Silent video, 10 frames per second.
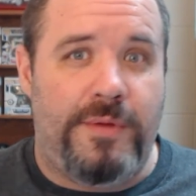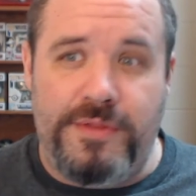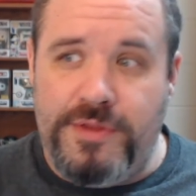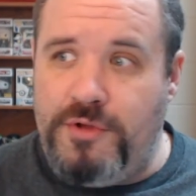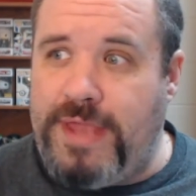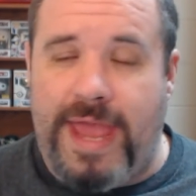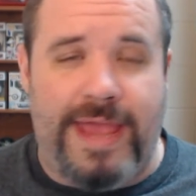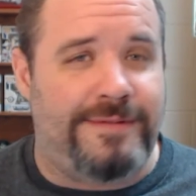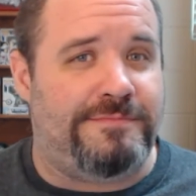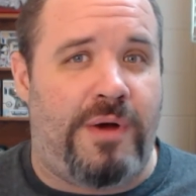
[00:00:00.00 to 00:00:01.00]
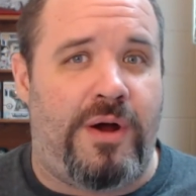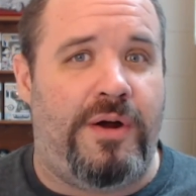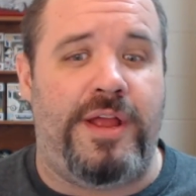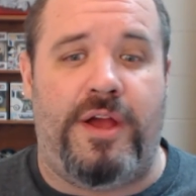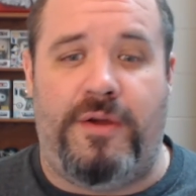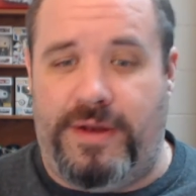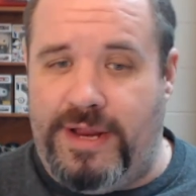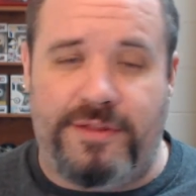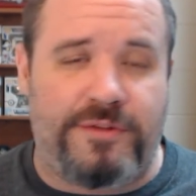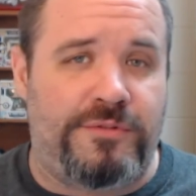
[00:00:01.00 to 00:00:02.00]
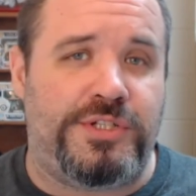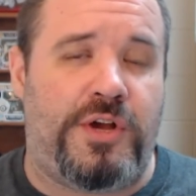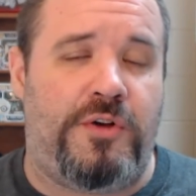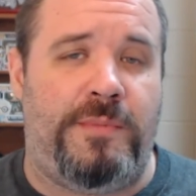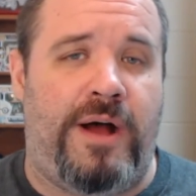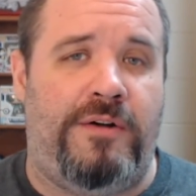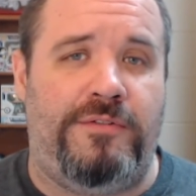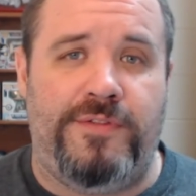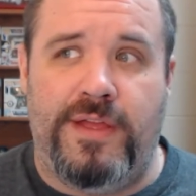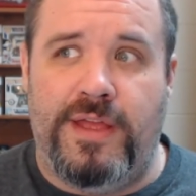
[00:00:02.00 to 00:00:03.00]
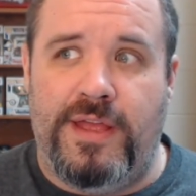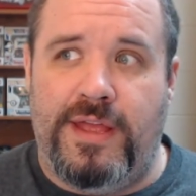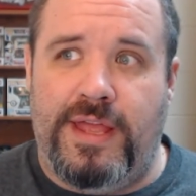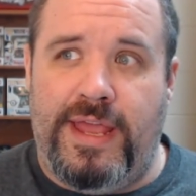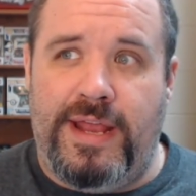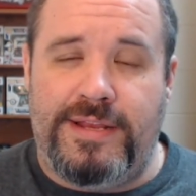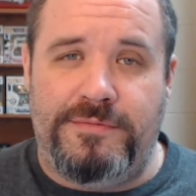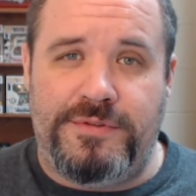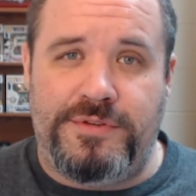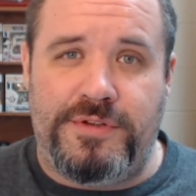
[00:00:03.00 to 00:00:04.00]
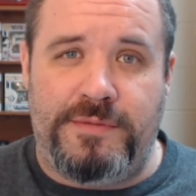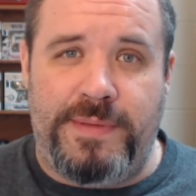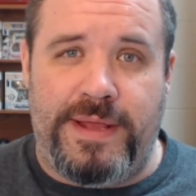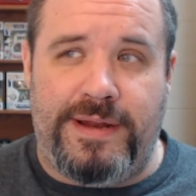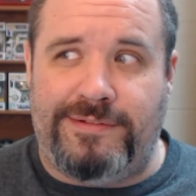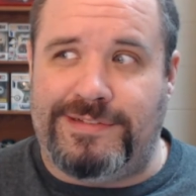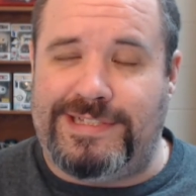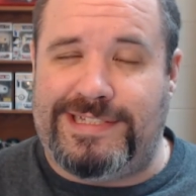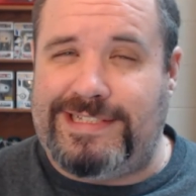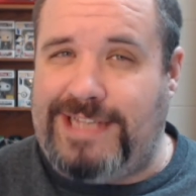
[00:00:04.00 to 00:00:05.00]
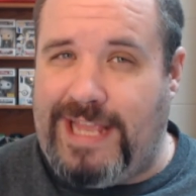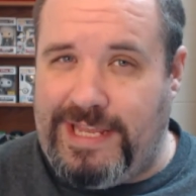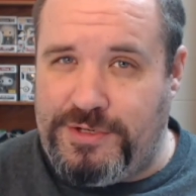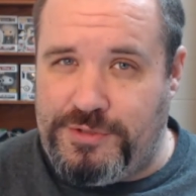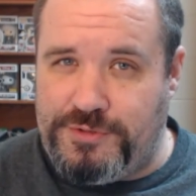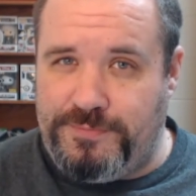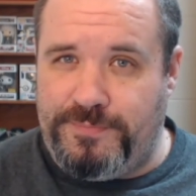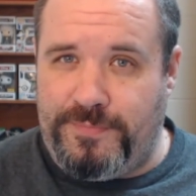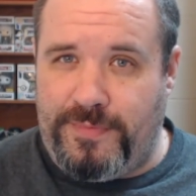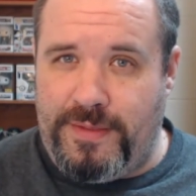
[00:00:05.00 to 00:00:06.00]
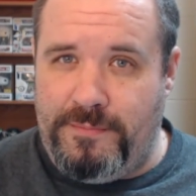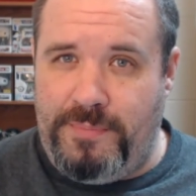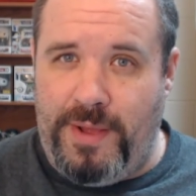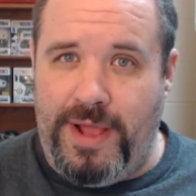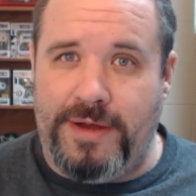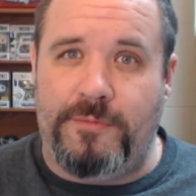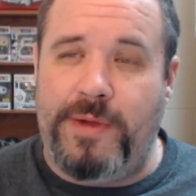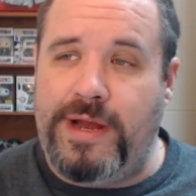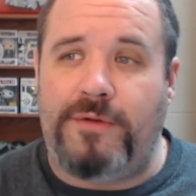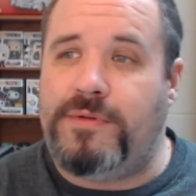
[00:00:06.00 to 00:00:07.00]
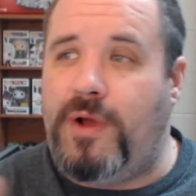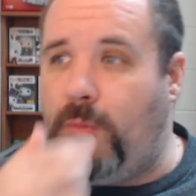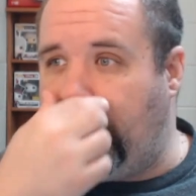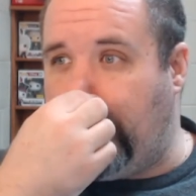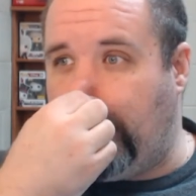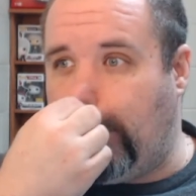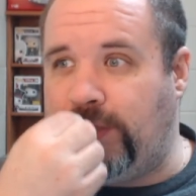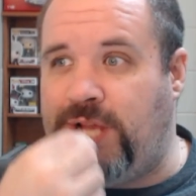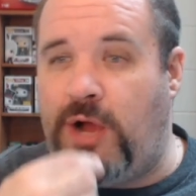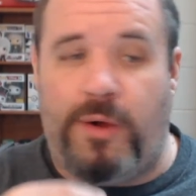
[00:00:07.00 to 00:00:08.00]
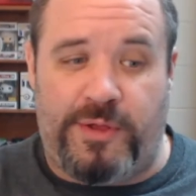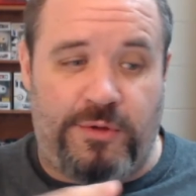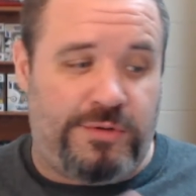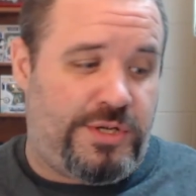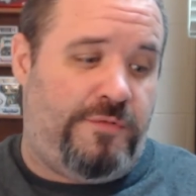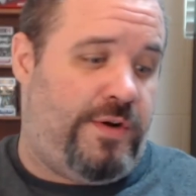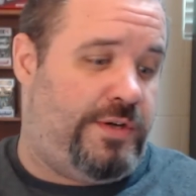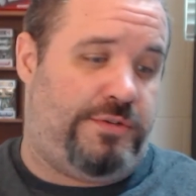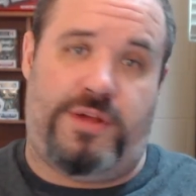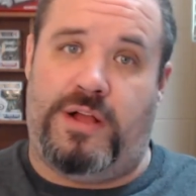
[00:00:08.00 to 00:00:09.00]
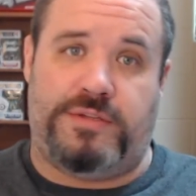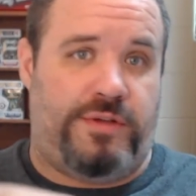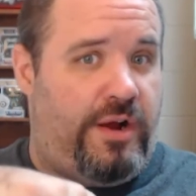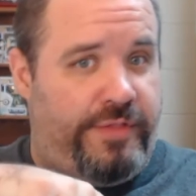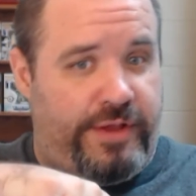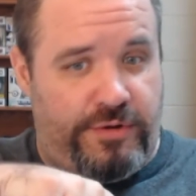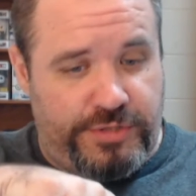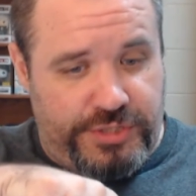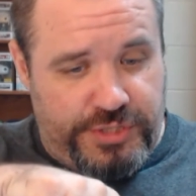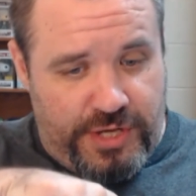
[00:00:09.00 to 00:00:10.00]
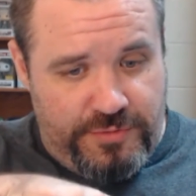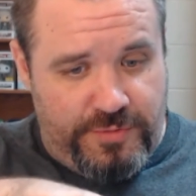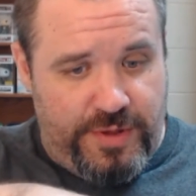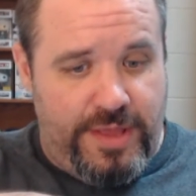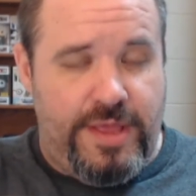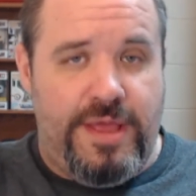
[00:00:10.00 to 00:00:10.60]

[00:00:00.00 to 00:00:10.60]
with new games, Mario, and they're going to show them off. It should have been on stage. But we don't know what they're going to show. Are they going to show a virtual console? Are they going to show